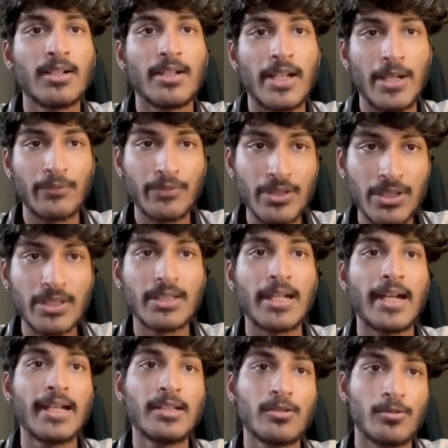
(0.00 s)
efficient
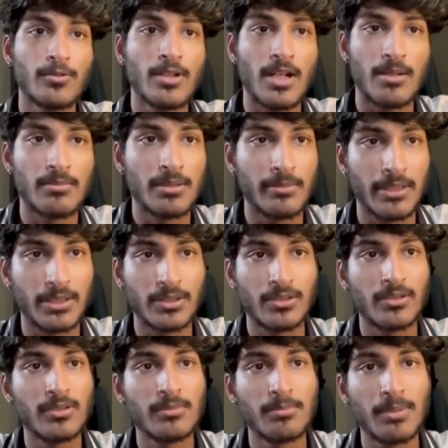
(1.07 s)
and low carbon
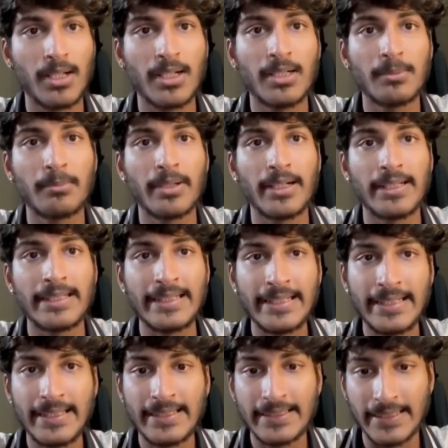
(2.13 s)
methanol plant by
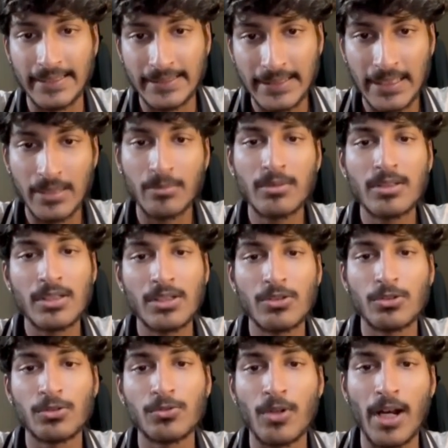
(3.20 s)
linking sustainable
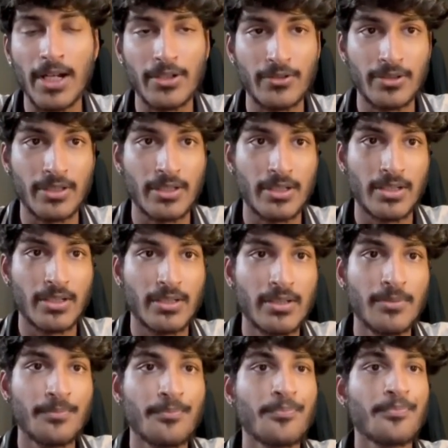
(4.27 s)
CO2 hydrogenation